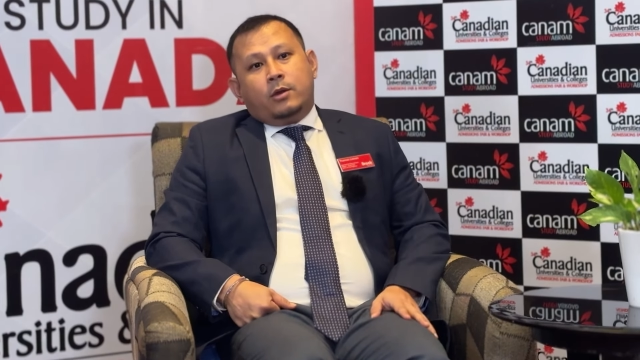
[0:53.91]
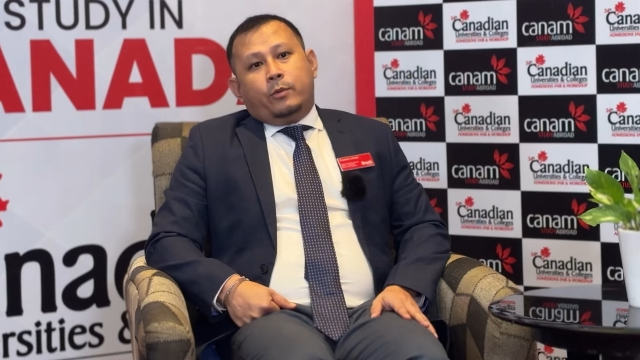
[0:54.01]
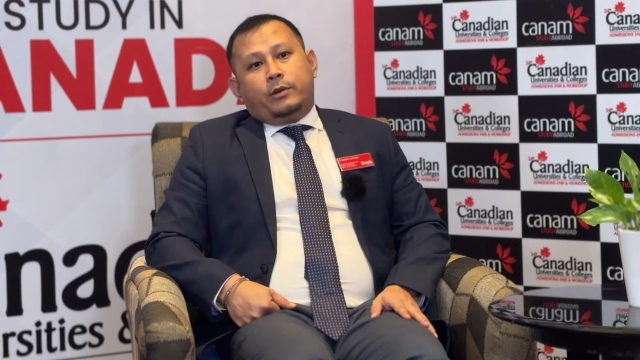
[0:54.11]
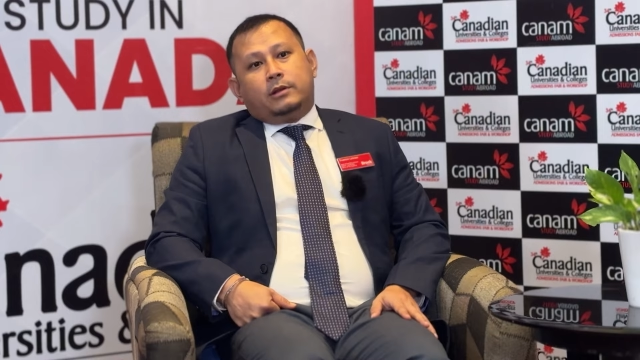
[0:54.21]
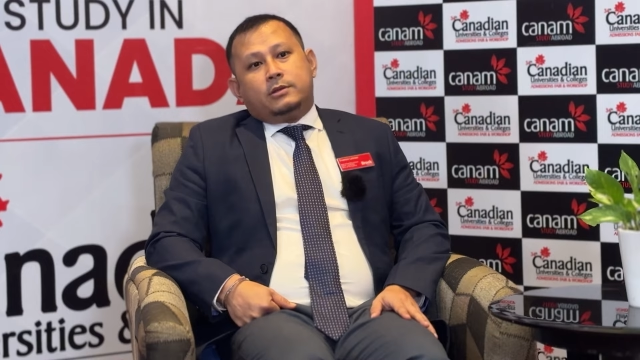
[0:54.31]

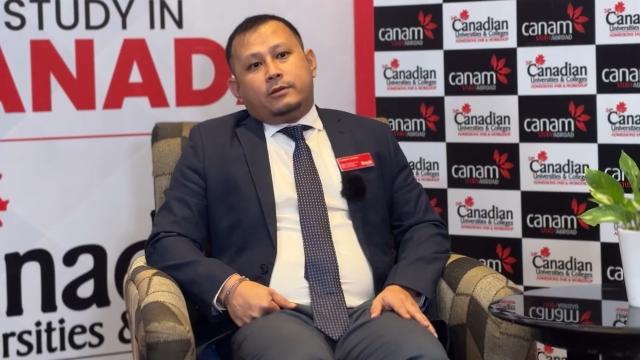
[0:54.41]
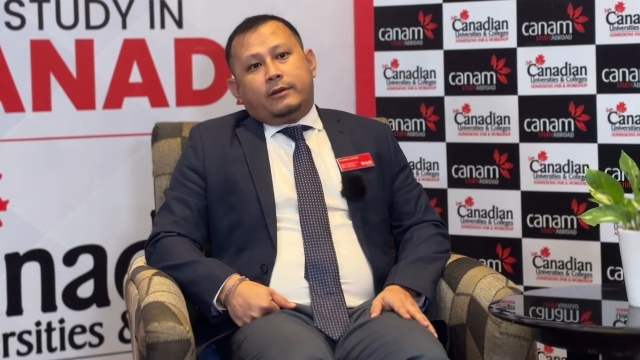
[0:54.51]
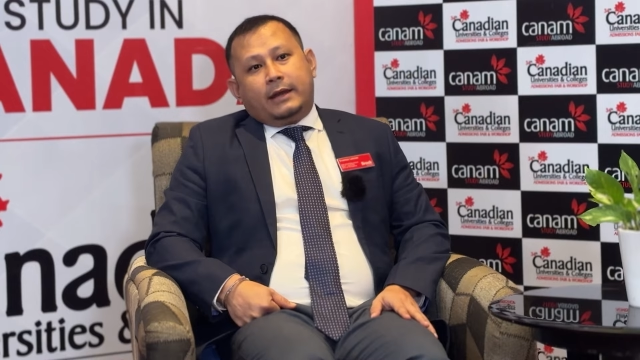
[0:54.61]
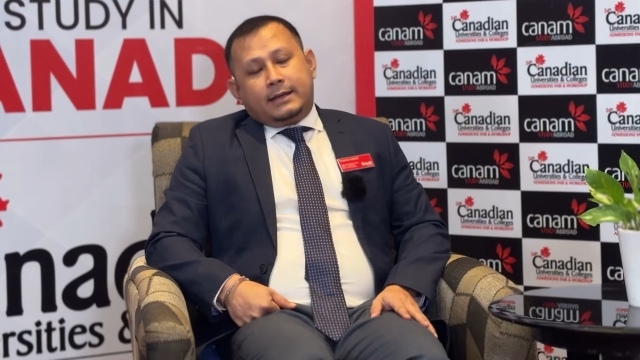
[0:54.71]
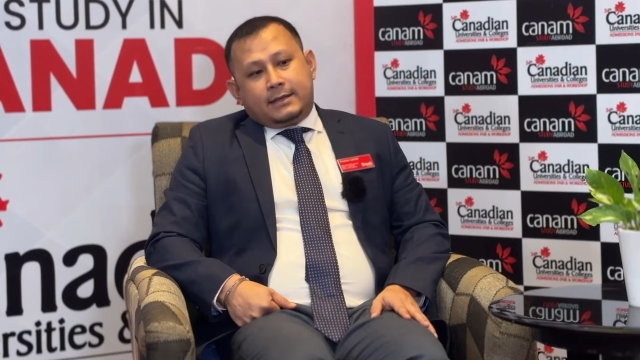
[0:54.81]
We're also
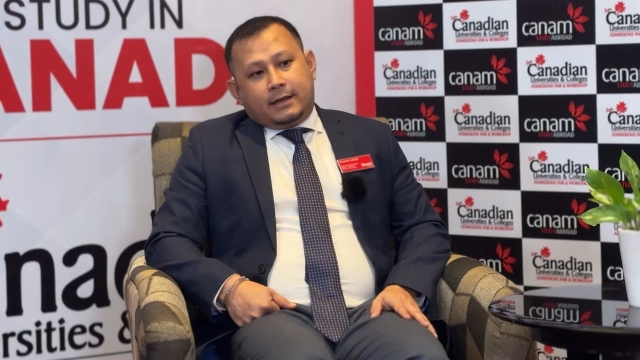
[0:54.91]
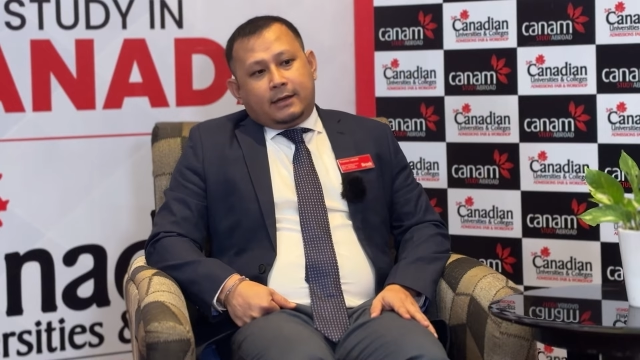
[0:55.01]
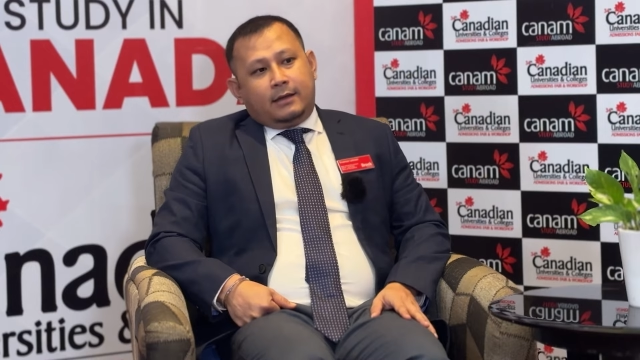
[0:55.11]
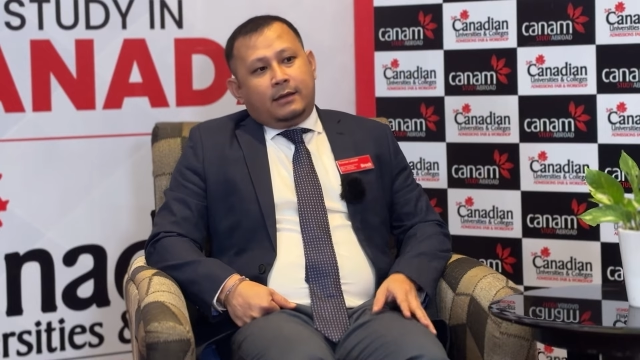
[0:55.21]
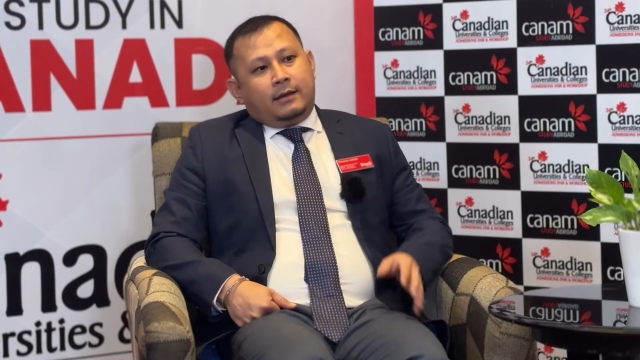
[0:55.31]
ranked
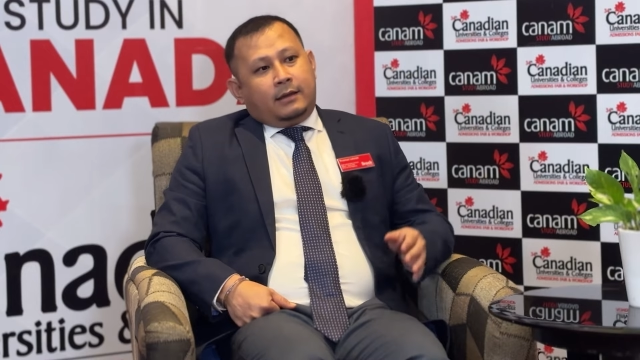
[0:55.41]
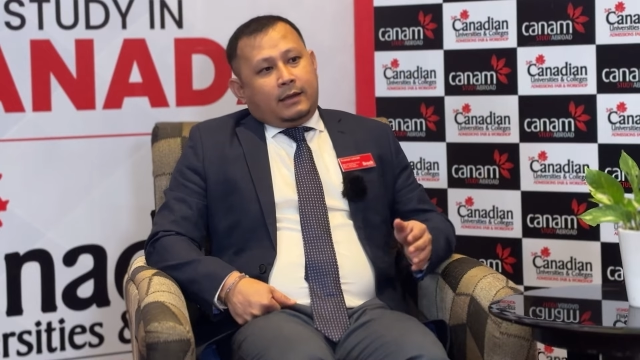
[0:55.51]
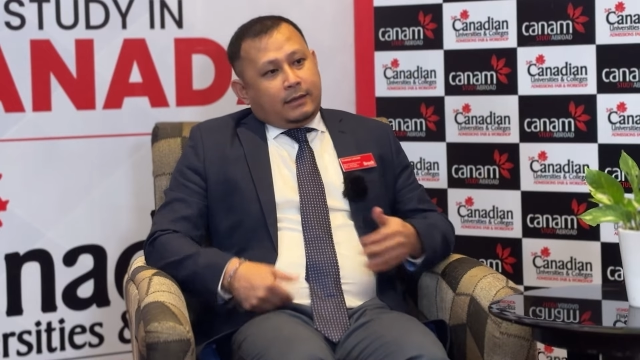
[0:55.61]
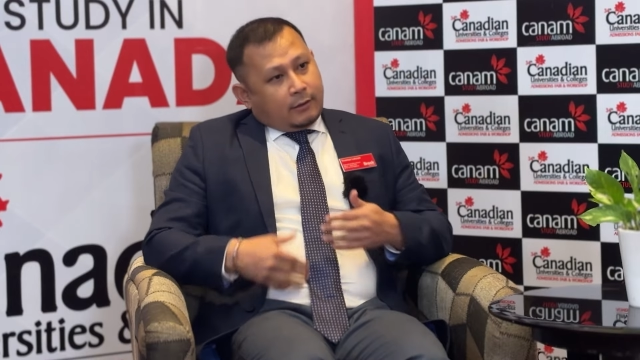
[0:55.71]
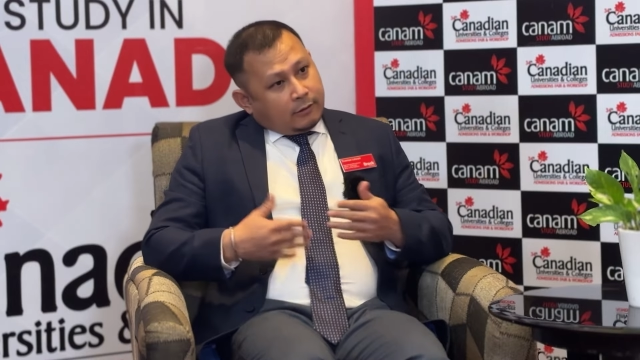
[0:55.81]
on
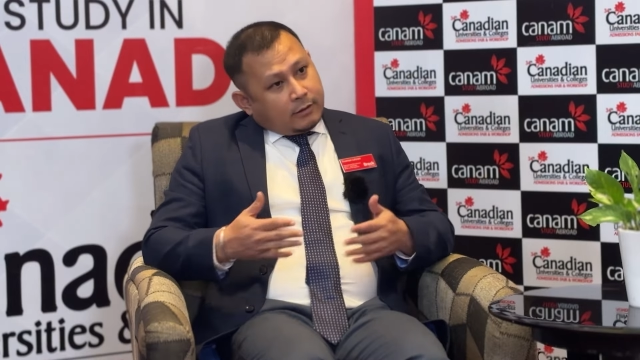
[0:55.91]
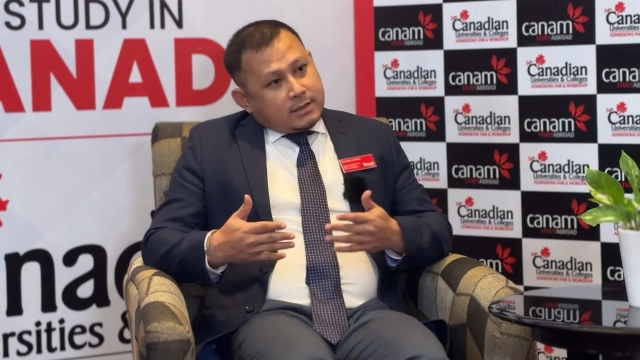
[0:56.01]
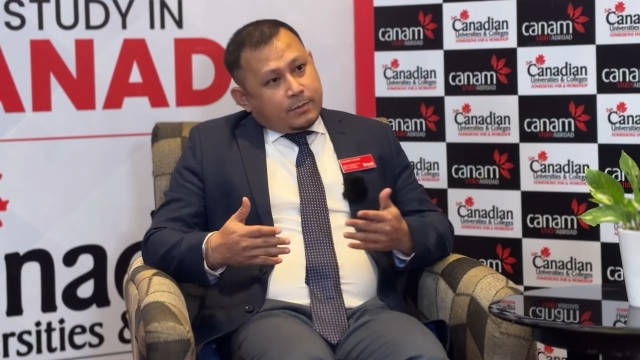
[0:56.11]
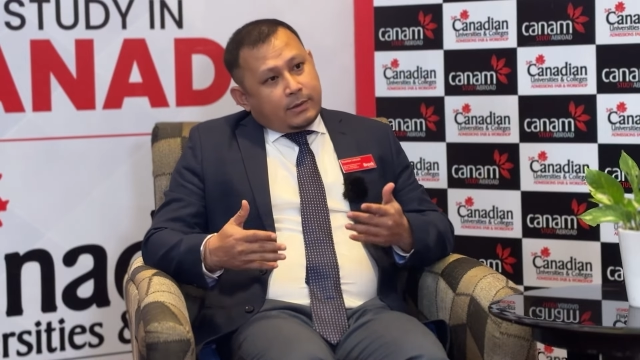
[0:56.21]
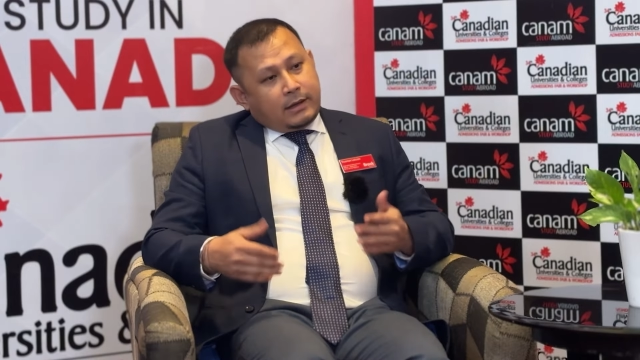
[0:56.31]

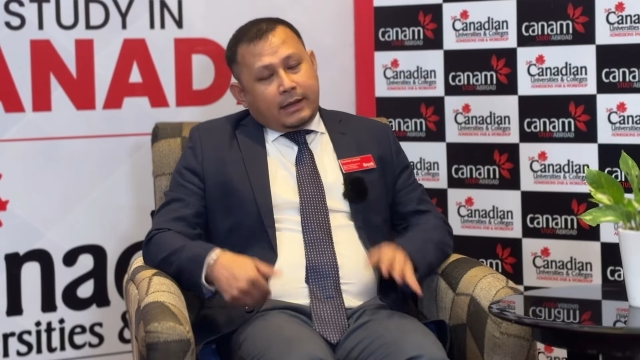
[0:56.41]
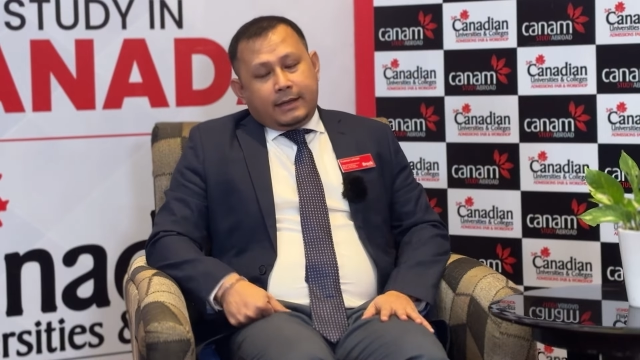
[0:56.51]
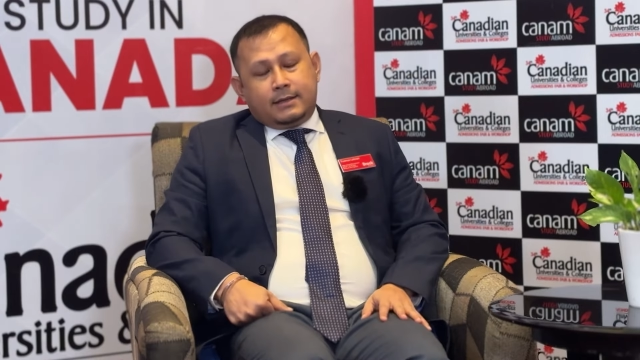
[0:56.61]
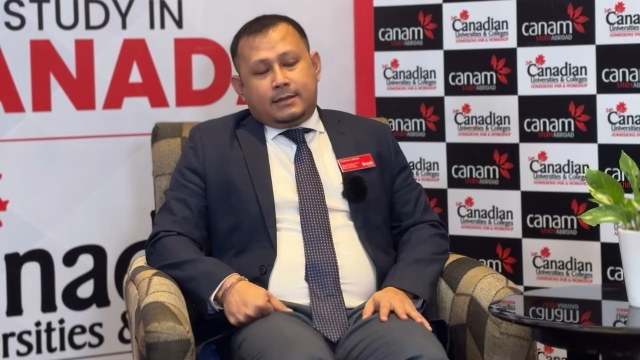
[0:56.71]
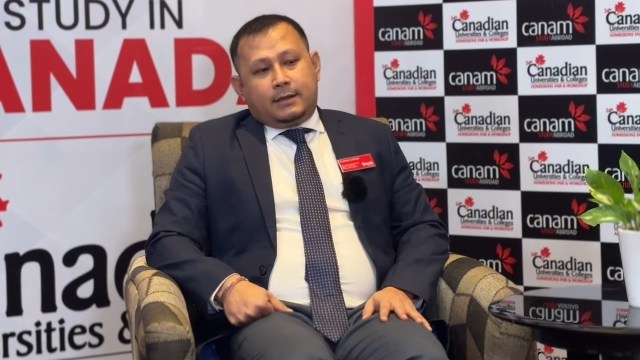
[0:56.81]
similar
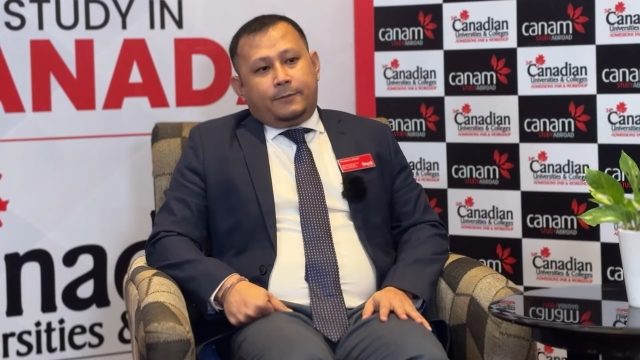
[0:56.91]
lines,